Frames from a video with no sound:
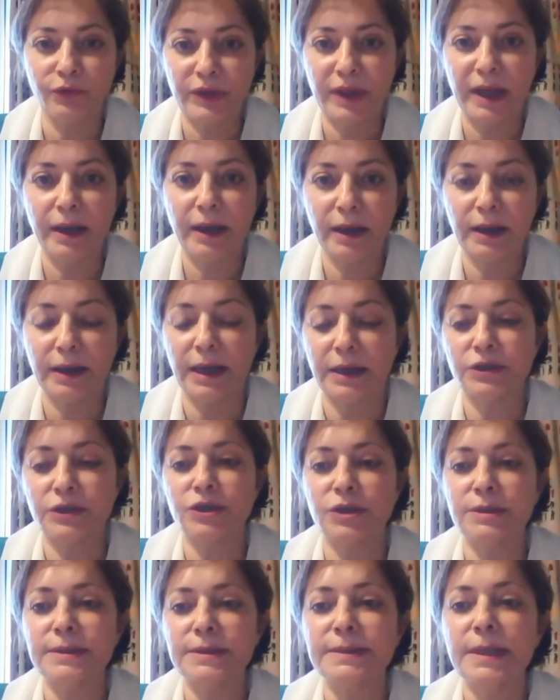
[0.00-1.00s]
the
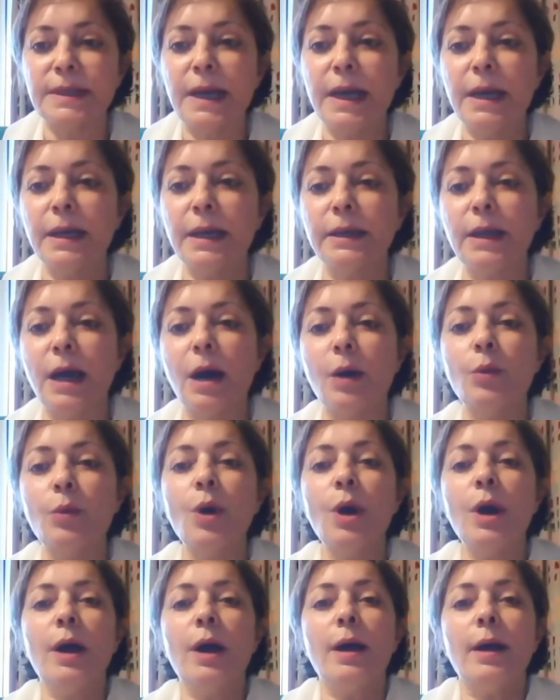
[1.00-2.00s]
elections. Now,
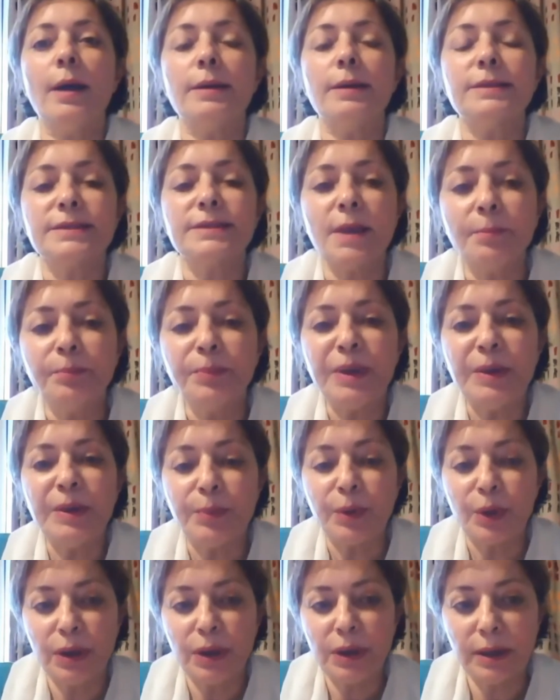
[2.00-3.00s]
some
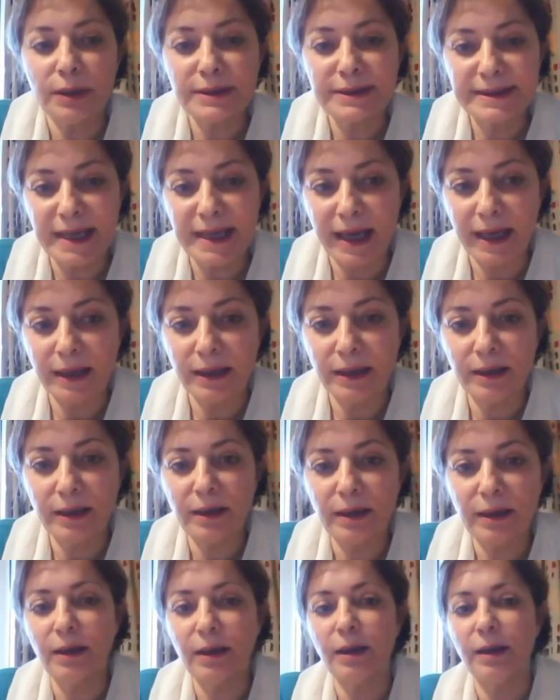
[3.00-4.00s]
people say,
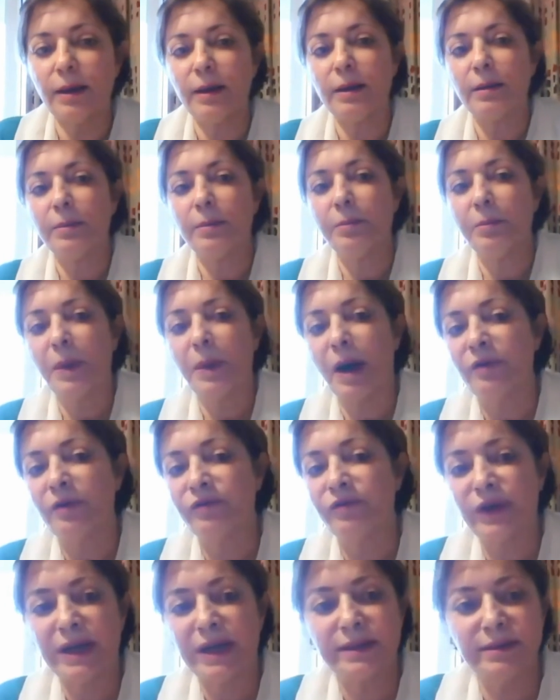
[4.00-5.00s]

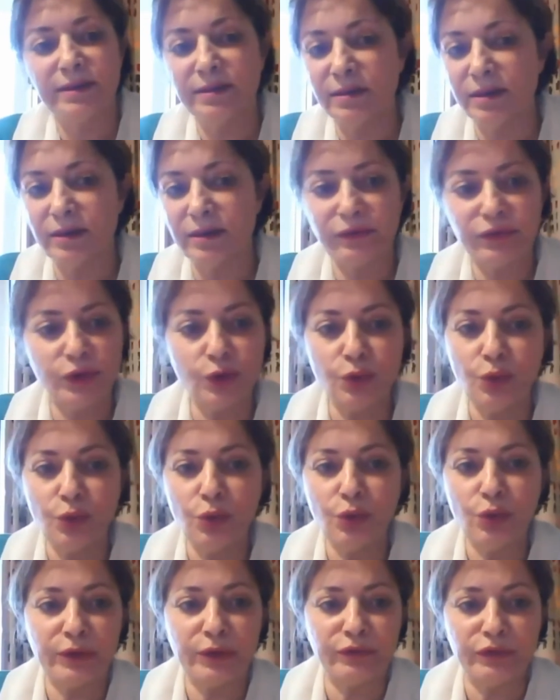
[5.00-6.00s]
I've read a
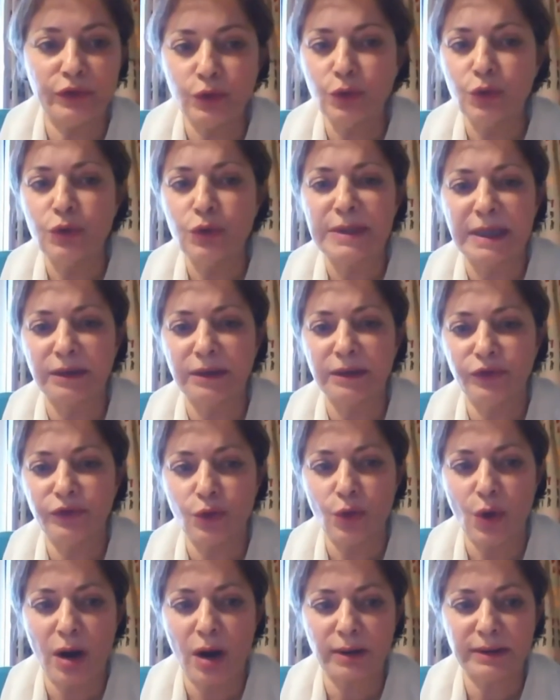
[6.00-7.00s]
few reviews and
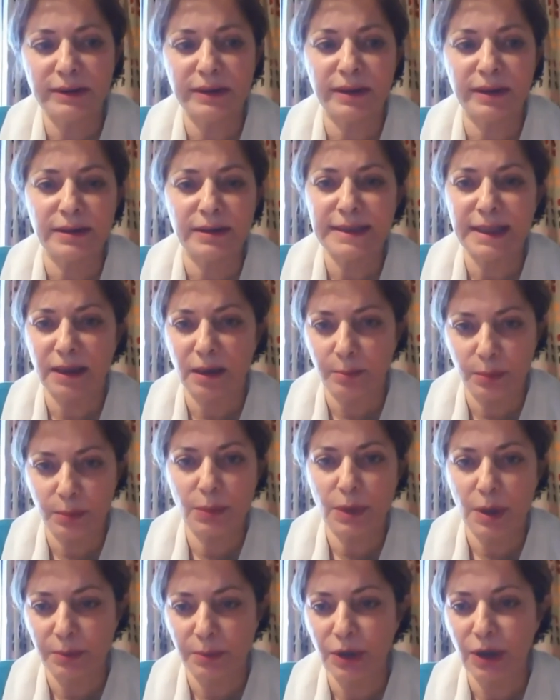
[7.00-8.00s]
few articles, and
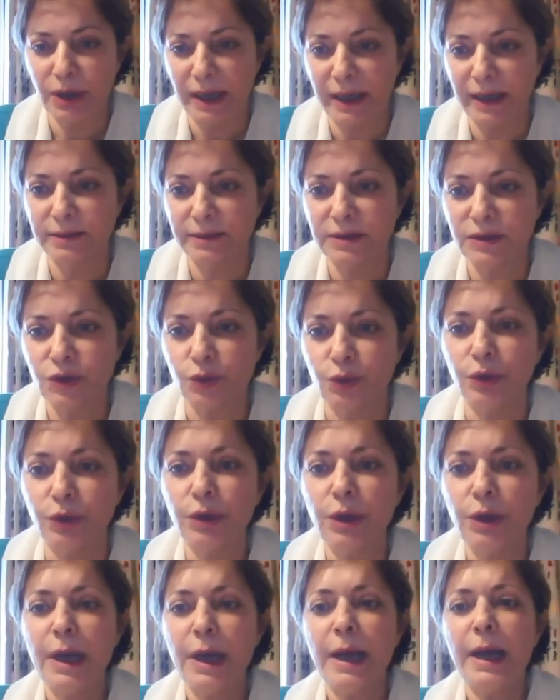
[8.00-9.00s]
I'm gonna end soon,